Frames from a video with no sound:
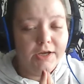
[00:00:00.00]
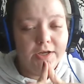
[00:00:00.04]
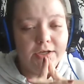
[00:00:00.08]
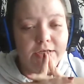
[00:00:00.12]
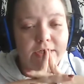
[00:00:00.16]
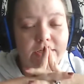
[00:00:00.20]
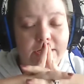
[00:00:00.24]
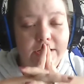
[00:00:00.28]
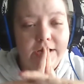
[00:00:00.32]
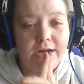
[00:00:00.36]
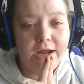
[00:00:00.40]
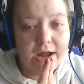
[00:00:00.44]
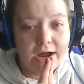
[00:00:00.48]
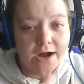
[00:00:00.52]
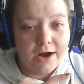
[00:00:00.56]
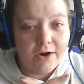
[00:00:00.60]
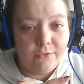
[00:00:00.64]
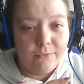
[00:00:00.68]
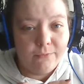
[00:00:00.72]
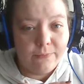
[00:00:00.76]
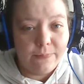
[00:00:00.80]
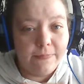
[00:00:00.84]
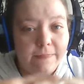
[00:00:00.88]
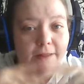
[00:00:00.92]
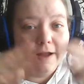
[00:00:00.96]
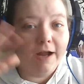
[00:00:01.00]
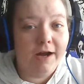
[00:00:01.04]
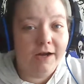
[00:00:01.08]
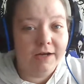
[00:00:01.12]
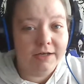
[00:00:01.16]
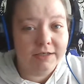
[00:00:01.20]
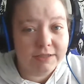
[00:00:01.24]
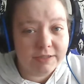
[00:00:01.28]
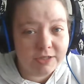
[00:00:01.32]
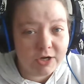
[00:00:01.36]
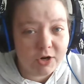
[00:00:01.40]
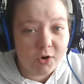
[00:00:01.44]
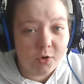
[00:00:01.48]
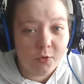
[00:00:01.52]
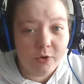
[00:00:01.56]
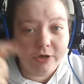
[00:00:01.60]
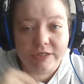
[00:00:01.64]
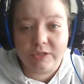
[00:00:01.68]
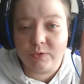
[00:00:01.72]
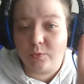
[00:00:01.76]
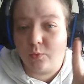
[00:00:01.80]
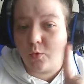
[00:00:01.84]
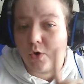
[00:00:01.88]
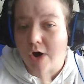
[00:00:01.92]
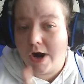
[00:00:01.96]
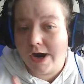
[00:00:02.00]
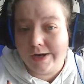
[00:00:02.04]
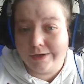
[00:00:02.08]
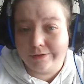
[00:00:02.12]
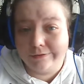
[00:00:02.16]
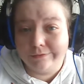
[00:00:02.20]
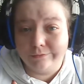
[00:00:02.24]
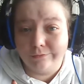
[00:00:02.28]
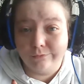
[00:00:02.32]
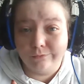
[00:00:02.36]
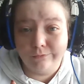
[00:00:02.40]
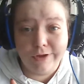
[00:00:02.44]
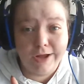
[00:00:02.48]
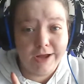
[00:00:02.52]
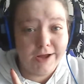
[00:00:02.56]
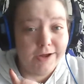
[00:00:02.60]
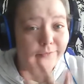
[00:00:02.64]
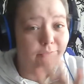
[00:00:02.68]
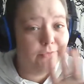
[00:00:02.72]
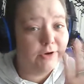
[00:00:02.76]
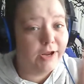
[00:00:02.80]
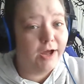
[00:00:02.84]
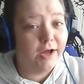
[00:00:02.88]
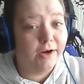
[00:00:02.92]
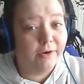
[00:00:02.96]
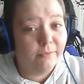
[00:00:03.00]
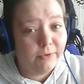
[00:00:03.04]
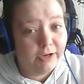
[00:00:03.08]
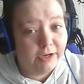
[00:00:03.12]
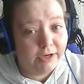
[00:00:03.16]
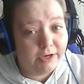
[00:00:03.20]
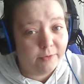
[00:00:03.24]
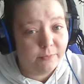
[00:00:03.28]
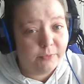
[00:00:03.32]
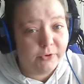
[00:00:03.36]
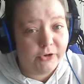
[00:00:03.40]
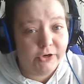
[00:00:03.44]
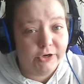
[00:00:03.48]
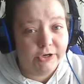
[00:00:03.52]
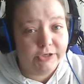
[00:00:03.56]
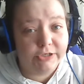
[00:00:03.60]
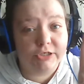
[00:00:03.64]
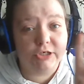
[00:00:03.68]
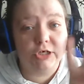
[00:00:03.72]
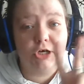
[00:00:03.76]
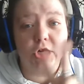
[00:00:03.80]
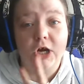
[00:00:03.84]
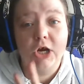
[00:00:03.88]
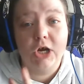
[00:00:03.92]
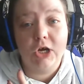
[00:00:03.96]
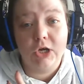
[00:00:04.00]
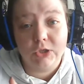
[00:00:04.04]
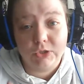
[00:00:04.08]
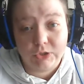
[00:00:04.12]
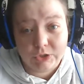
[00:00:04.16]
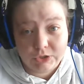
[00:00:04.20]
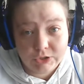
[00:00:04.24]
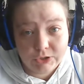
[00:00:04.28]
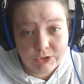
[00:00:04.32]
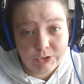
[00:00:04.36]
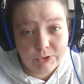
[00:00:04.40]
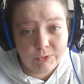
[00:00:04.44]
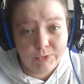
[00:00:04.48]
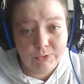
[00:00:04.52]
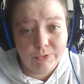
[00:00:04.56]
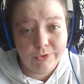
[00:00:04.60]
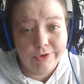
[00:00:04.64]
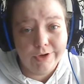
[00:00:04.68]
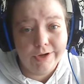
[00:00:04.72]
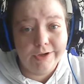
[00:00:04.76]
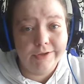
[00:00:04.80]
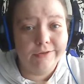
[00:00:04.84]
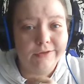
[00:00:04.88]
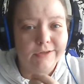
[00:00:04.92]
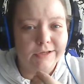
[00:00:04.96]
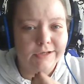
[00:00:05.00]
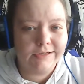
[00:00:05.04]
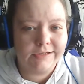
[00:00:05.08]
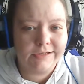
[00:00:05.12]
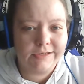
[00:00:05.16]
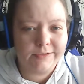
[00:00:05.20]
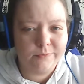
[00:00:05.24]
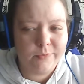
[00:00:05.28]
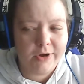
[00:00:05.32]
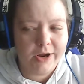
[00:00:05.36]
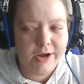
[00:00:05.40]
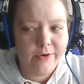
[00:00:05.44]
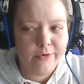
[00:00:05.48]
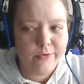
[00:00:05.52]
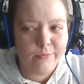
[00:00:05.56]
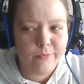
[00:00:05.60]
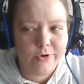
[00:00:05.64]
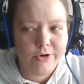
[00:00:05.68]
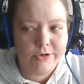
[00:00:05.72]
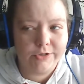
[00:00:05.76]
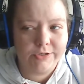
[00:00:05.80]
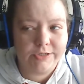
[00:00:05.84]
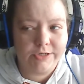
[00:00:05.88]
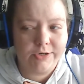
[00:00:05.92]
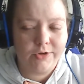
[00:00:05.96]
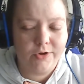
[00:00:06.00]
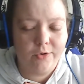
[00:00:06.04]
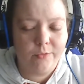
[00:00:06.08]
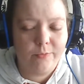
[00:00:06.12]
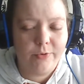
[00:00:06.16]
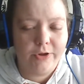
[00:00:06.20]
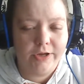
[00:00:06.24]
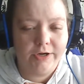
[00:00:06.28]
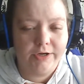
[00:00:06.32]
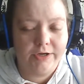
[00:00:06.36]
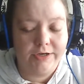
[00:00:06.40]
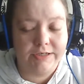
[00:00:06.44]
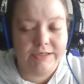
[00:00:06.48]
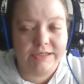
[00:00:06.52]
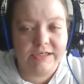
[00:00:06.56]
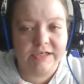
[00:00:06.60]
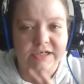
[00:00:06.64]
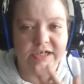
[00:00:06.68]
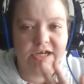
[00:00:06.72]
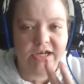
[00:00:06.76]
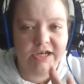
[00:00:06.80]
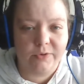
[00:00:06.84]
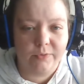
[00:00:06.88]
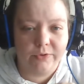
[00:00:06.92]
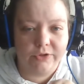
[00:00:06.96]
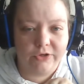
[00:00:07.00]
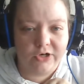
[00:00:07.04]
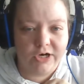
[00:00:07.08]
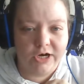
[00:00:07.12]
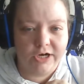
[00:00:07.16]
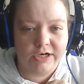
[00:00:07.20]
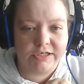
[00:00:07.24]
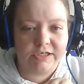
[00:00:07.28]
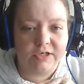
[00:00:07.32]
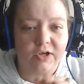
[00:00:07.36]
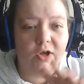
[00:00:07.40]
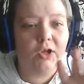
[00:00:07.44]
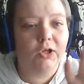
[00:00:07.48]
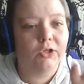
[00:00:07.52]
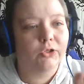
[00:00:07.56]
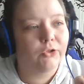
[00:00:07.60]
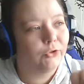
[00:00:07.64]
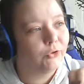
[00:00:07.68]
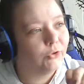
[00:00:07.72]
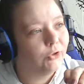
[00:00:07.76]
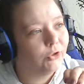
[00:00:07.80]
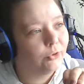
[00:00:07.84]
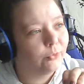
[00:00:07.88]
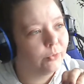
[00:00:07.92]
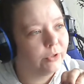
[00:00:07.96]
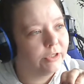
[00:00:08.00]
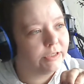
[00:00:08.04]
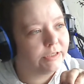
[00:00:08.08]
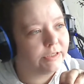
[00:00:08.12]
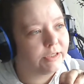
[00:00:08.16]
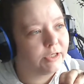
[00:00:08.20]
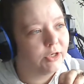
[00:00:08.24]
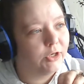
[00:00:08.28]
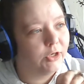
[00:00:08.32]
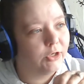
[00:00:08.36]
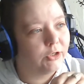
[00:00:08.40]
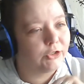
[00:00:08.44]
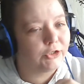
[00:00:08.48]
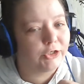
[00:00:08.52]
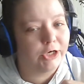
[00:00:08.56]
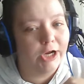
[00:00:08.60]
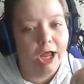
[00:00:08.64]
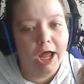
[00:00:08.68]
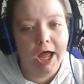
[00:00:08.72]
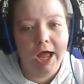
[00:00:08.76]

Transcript: Now, as always, 1, I'm not a makeup artist. 2, this is my own personal opinion, so take it with a grain of salt, do your research,